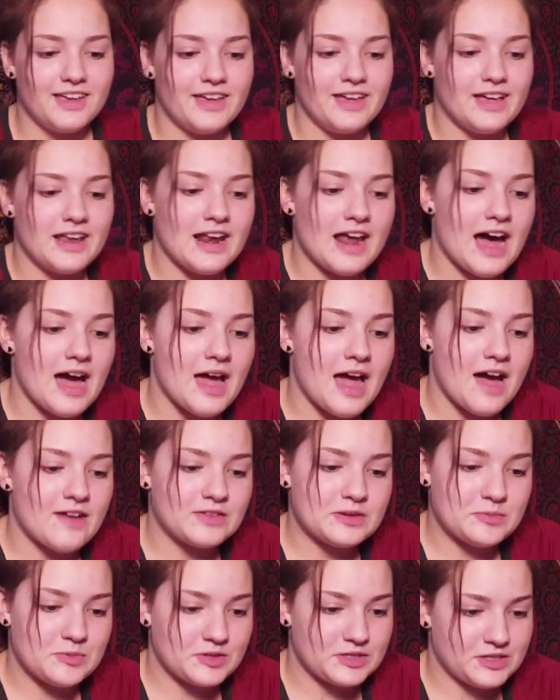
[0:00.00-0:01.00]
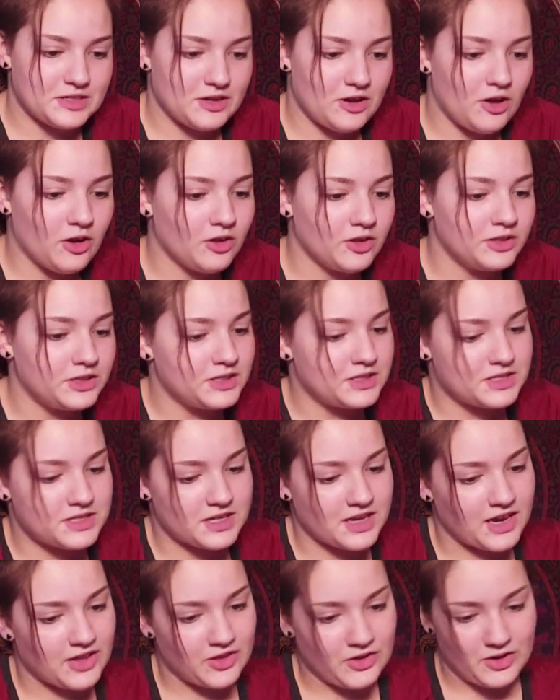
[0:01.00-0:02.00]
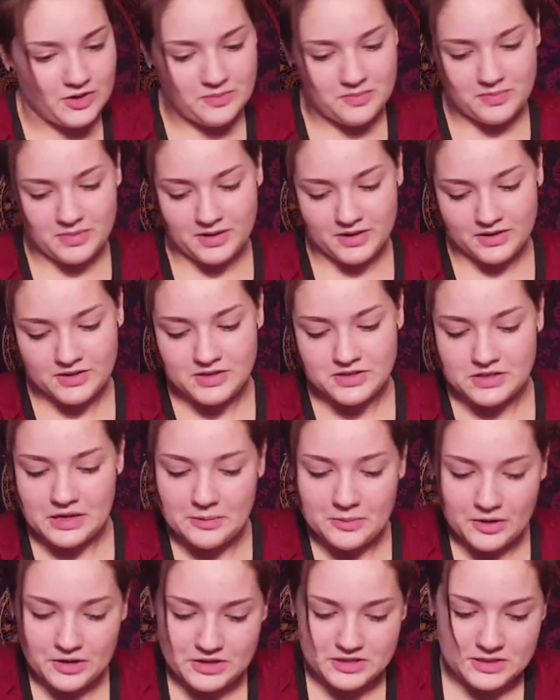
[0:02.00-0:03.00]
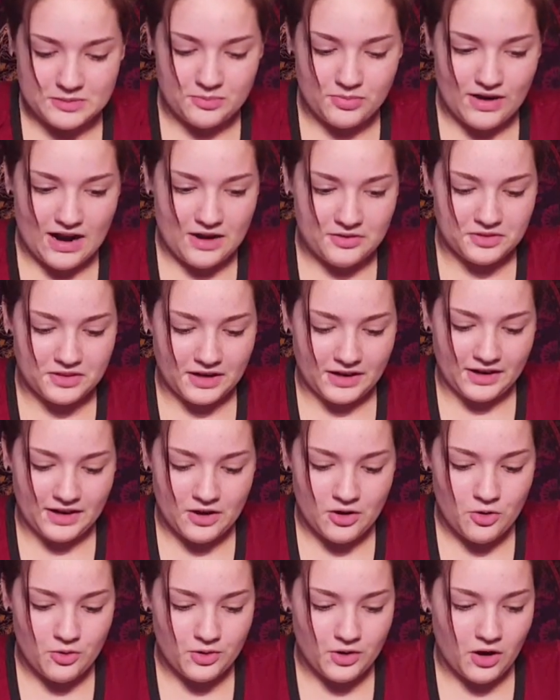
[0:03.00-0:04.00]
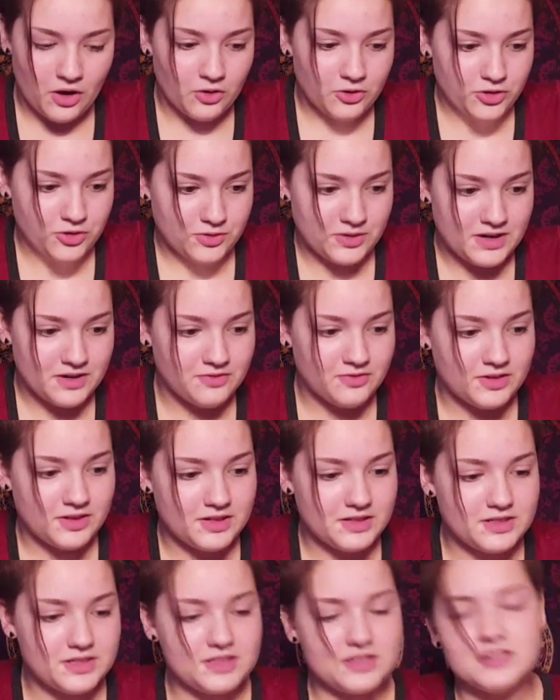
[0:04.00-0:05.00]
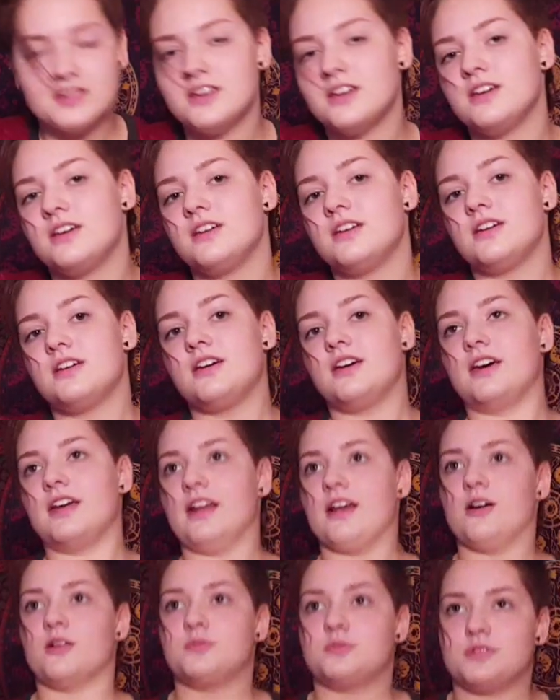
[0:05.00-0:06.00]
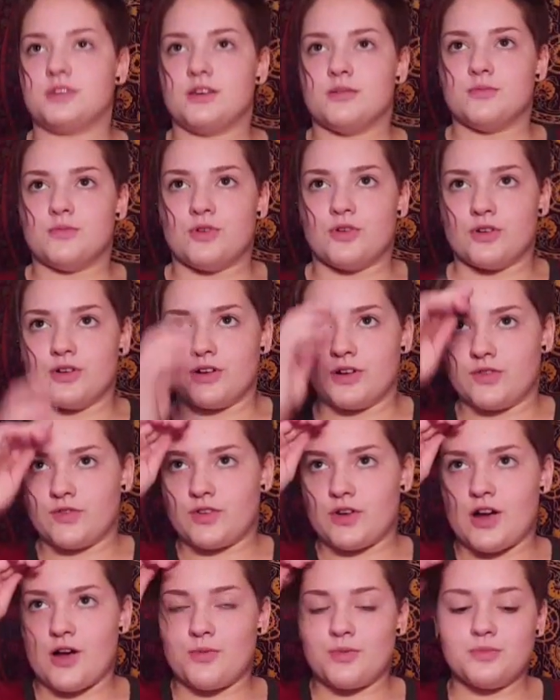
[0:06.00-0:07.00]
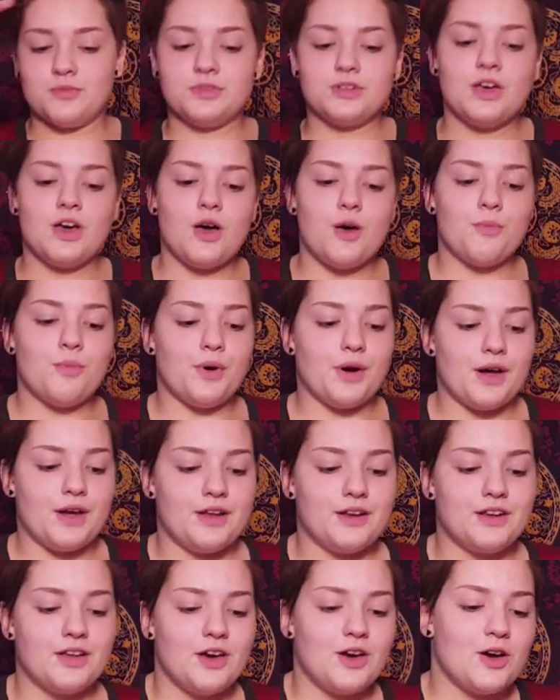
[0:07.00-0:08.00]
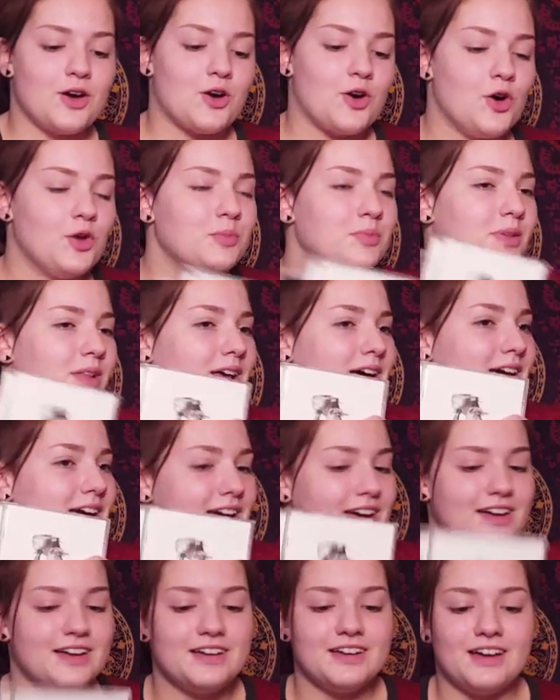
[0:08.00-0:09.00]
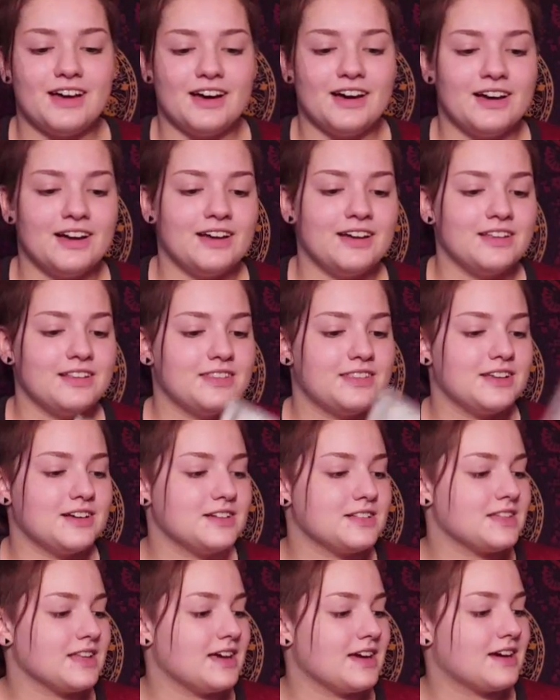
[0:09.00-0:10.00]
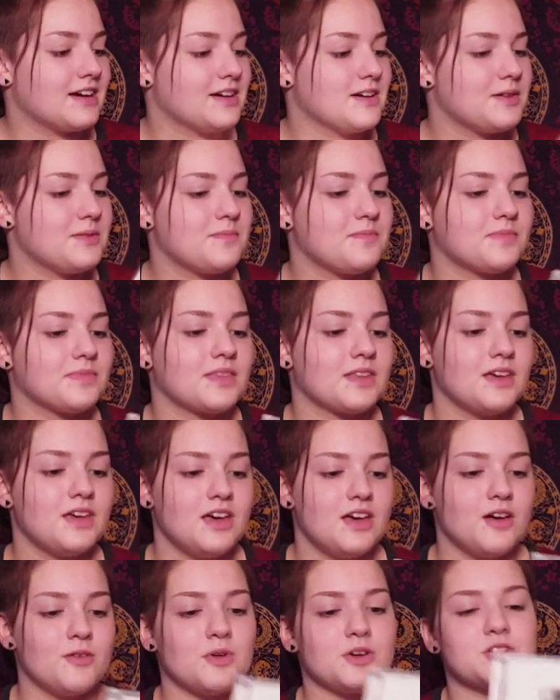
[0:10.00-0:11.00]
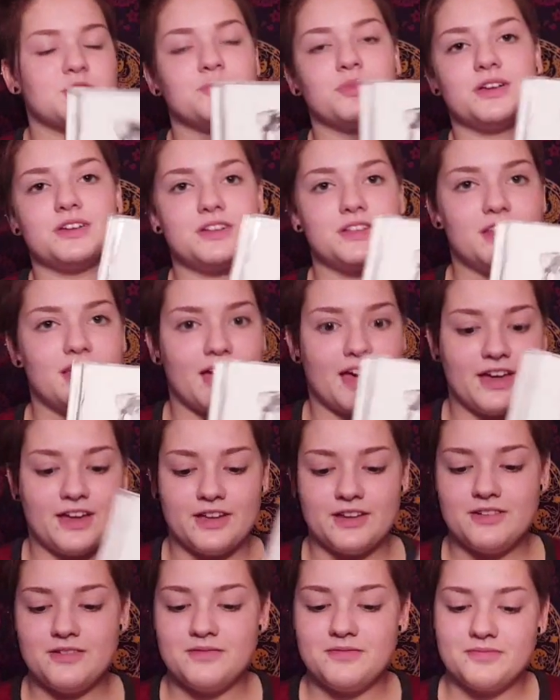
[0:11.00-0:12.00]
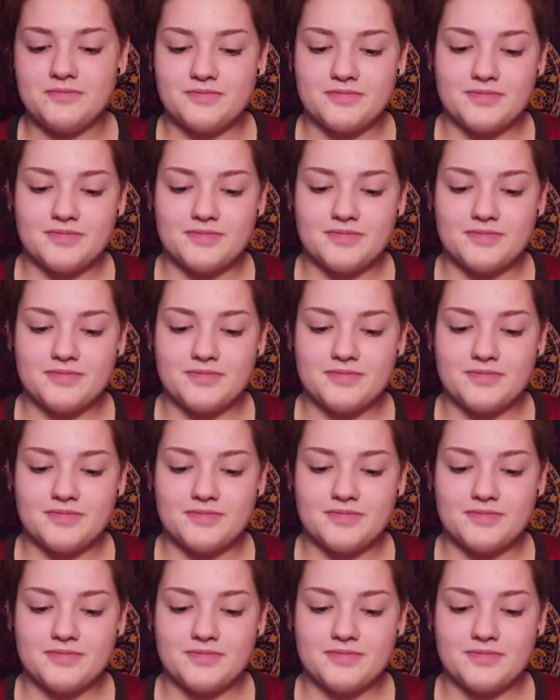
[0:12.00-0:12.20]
And I have to present all these together because I'm honestly proud that I own all three of these, and I hope to get more of their albums. But Coldplay, there's like Rush of Blood to the Head